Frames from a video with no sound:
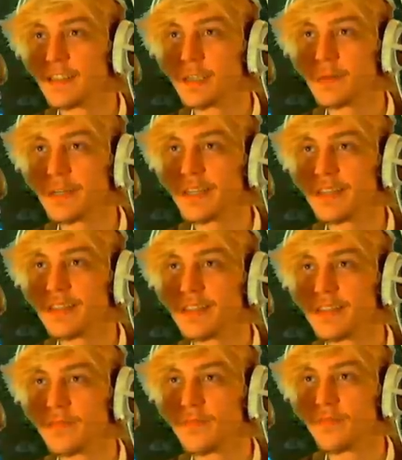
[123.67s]
No one.
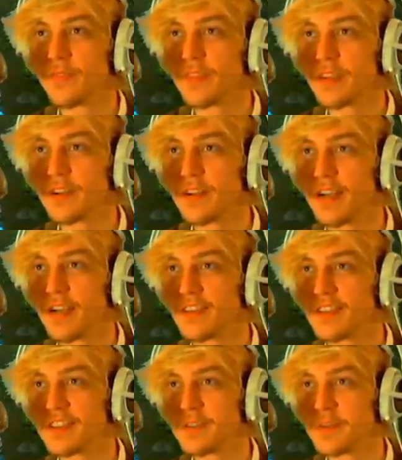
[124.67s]
I
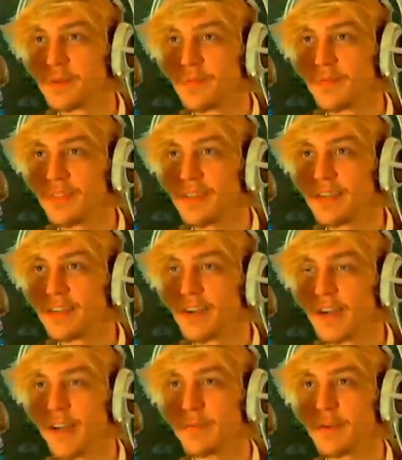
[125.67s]
trust you.
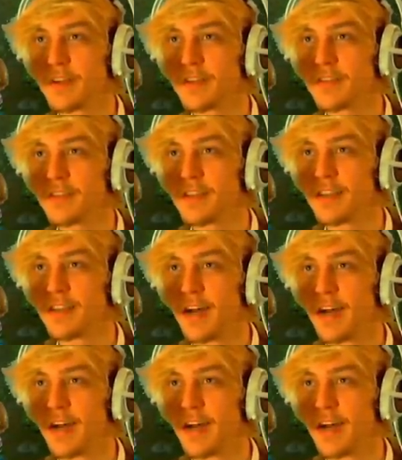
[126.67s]
I am your little